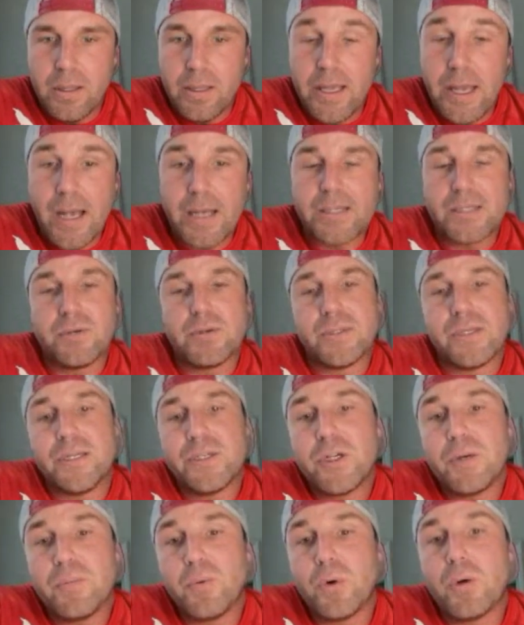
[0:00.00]
Yeah, so
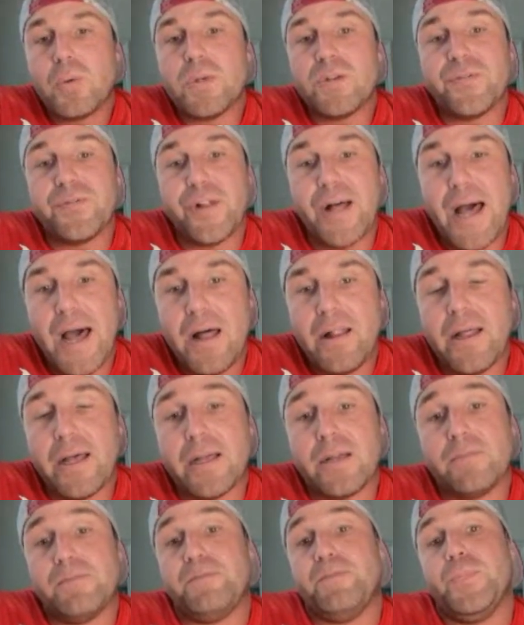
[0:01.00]
since your board was flat,
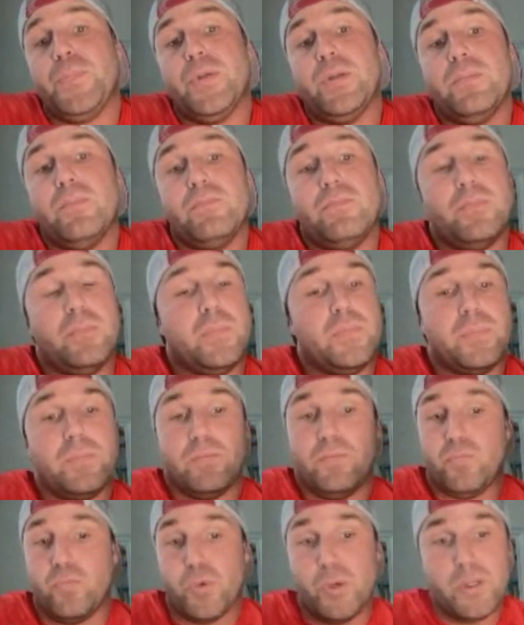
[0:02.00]
like
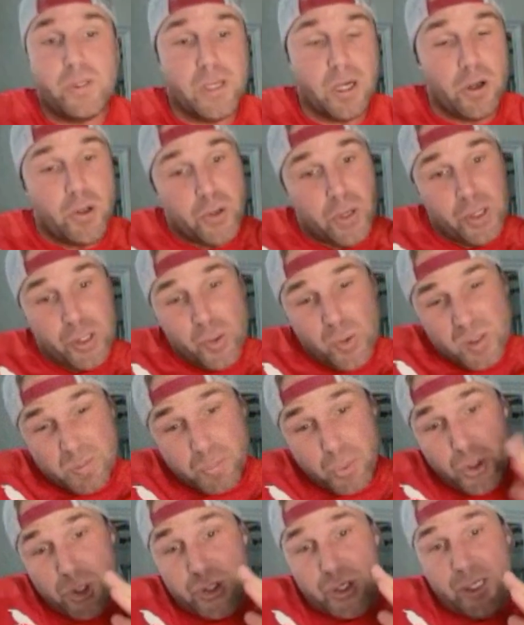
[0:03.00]
really all you can do is
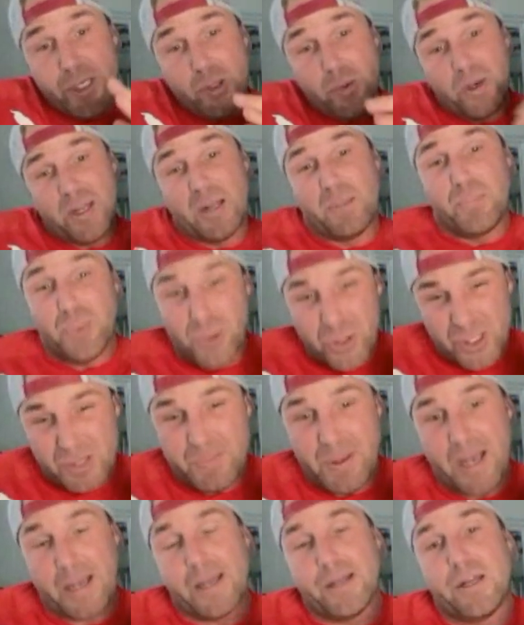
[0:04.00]
push into it and it
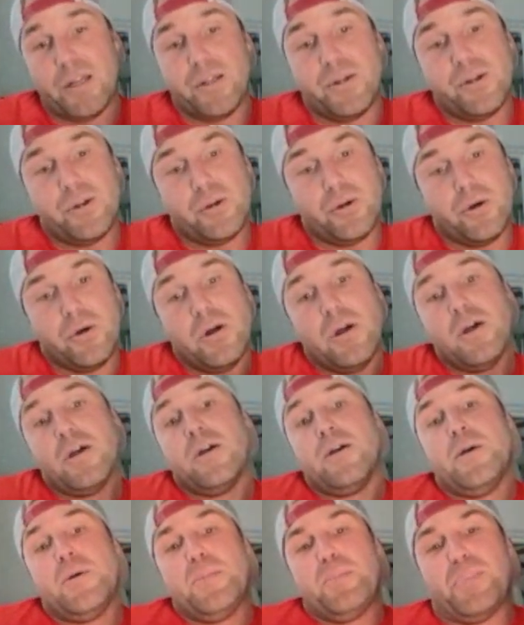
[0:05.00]
pushes back into you,
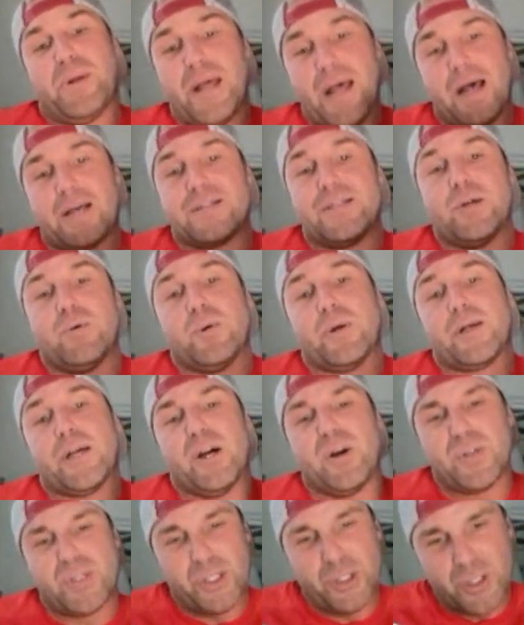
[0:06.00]
but it has nowhere to
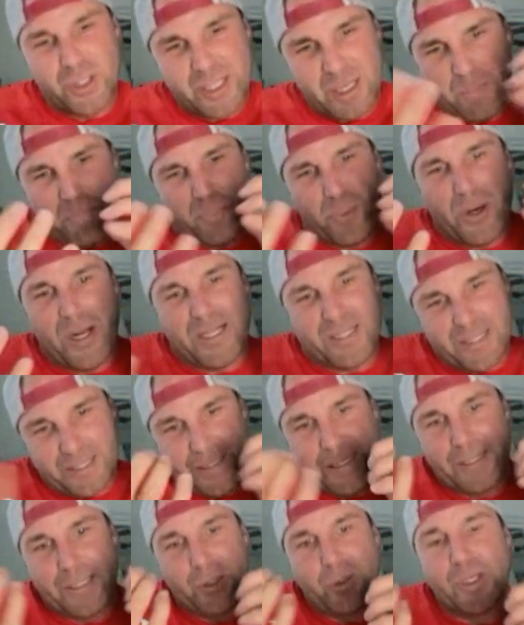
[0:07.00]
go. So you're just
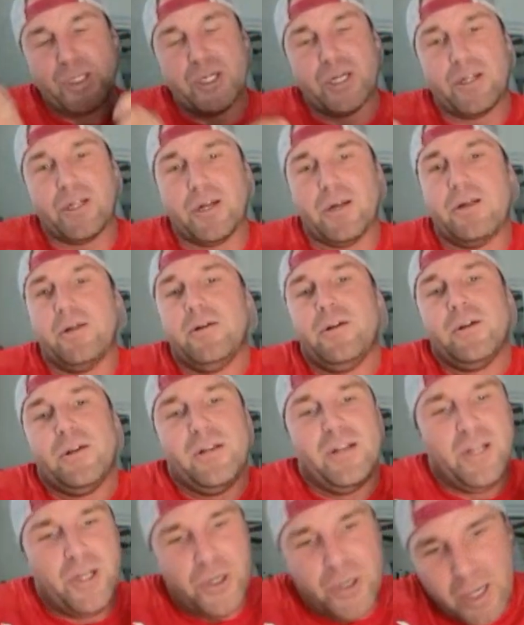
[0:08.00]
compressing into each other.
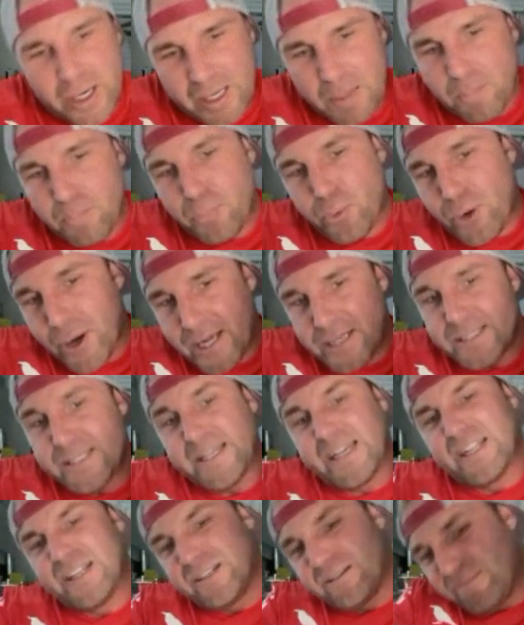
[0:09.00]
You're not
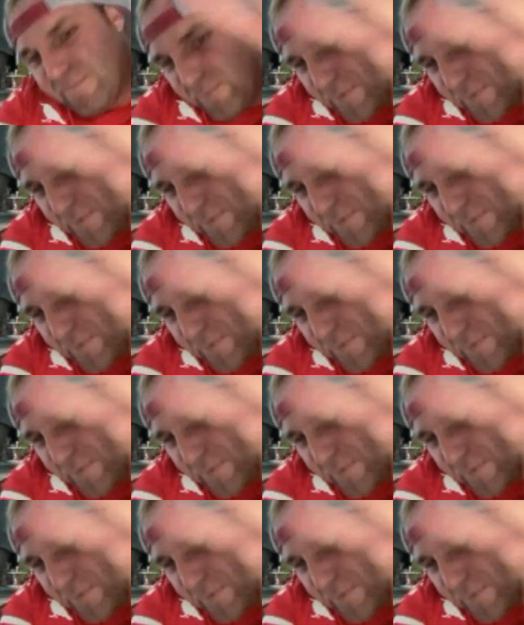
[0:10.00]
compressing